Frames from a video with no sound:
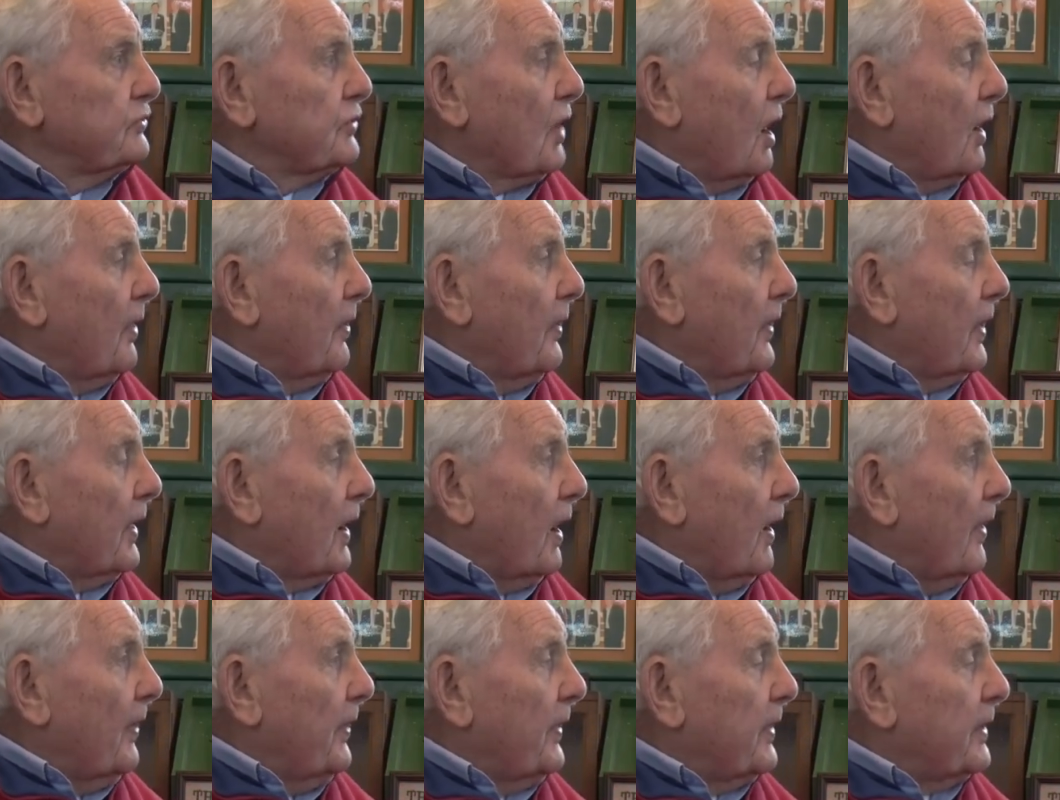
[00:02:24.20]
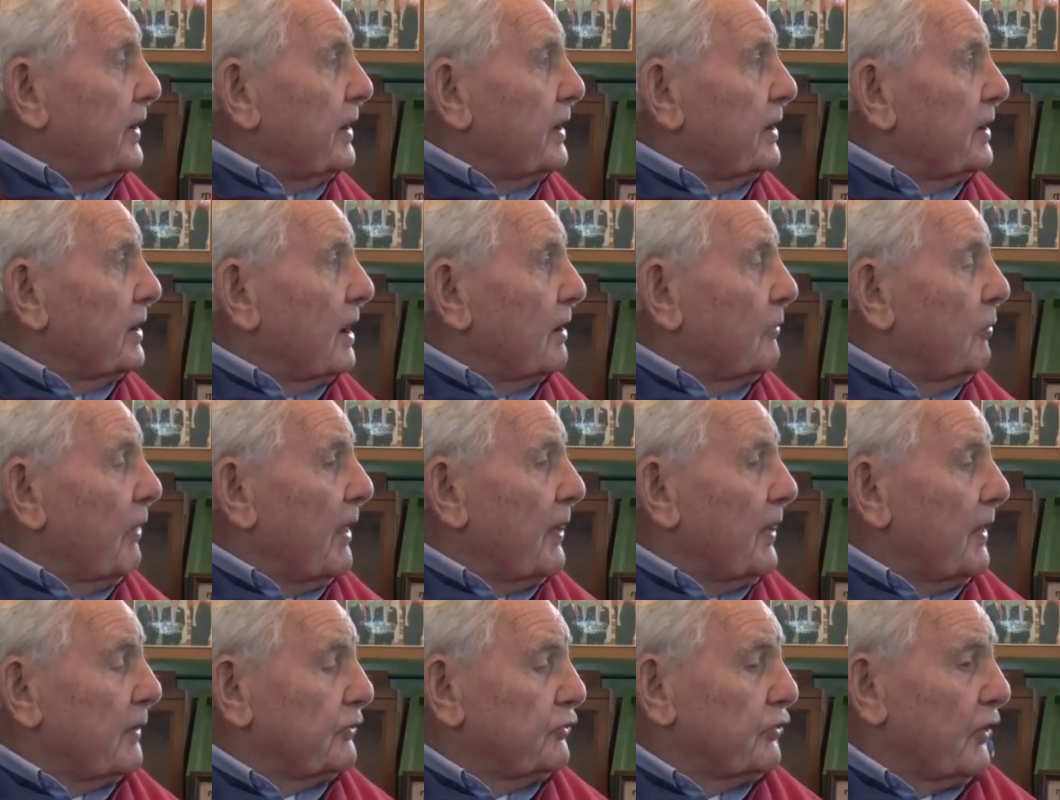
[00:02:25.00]
on the, on the uh, when
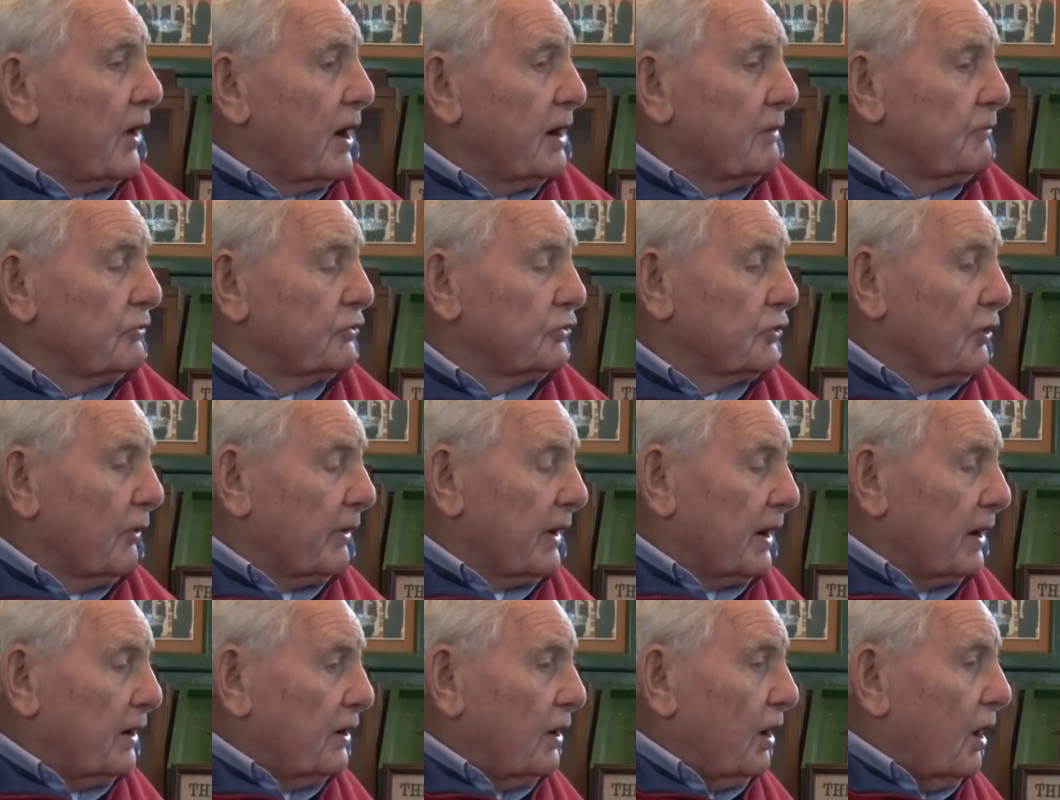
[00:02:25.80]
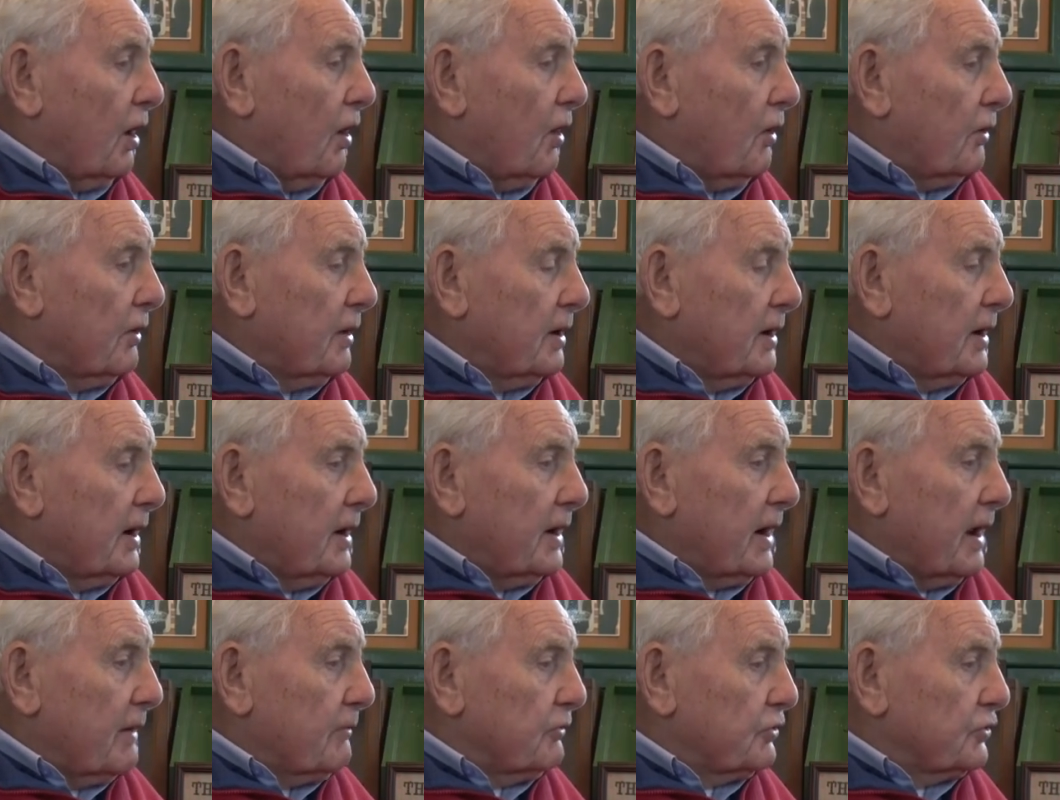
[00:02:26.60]
the train was going along,
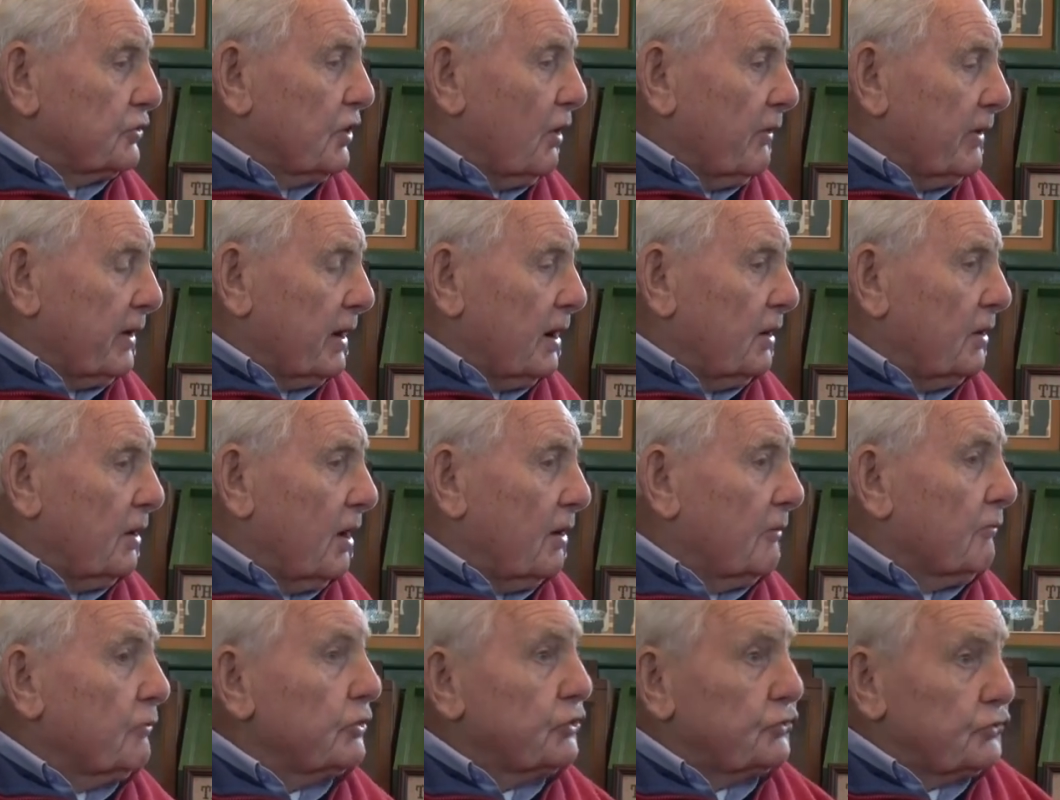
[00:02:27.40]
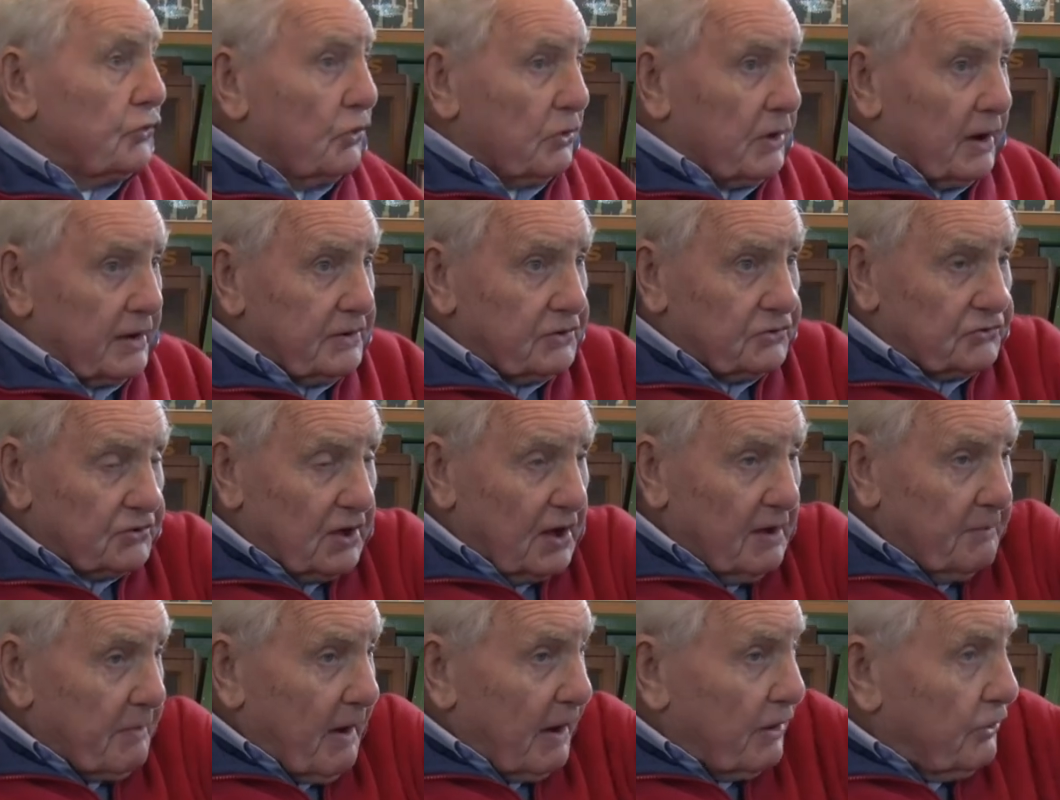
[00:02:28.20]
it was going along, which you can
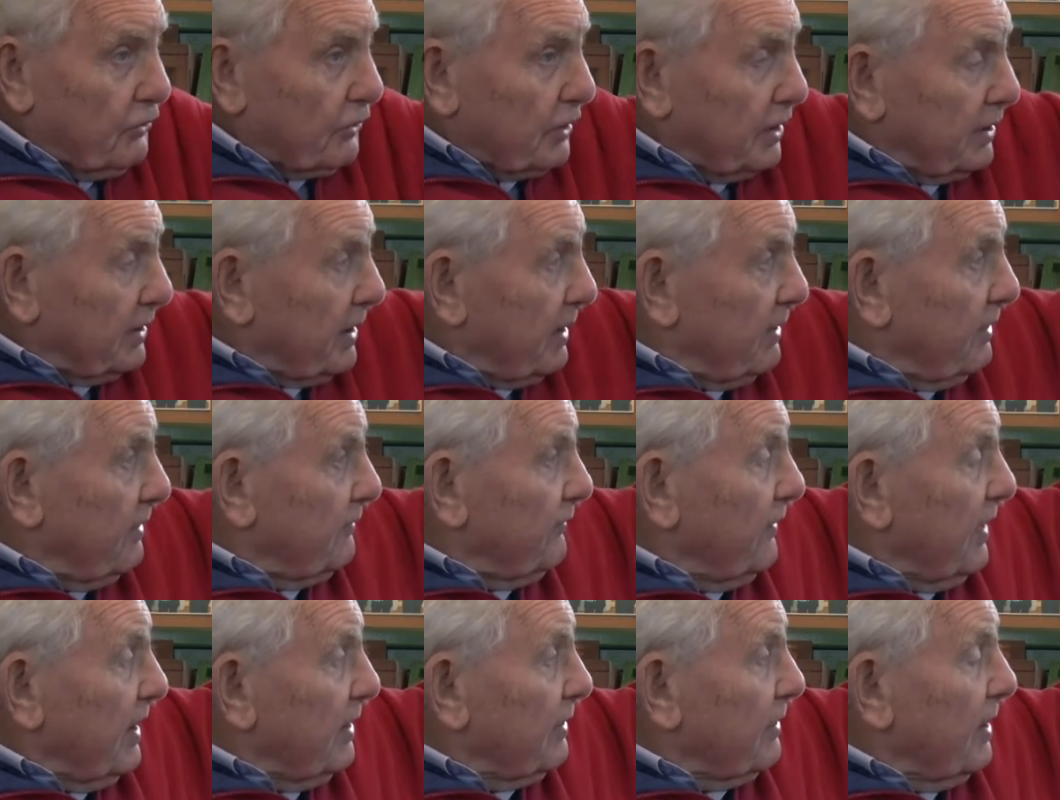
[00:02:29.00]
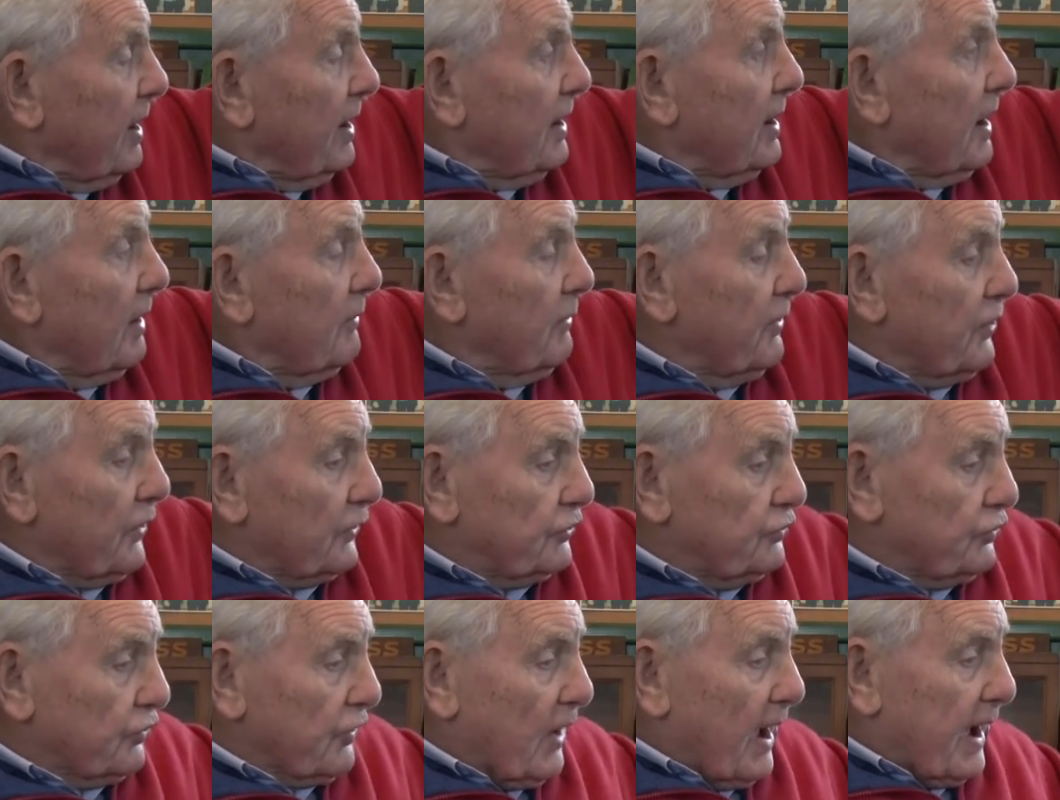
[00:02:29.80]
see by looking out of here with the
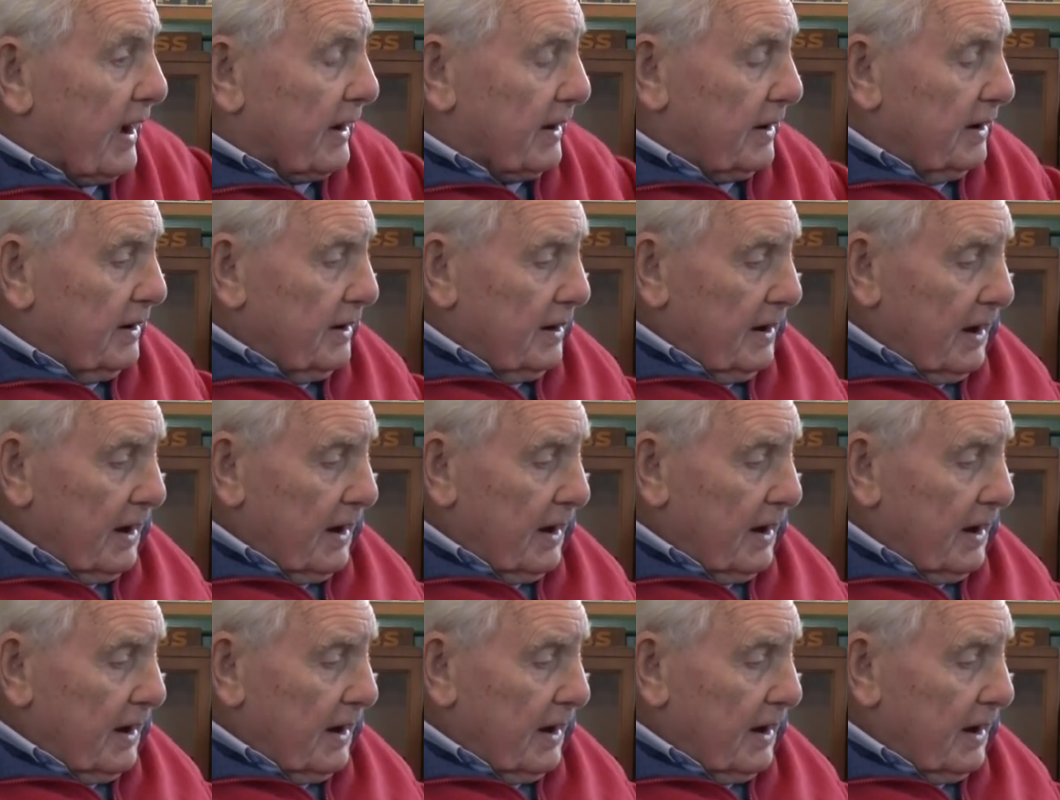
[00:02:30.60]
track.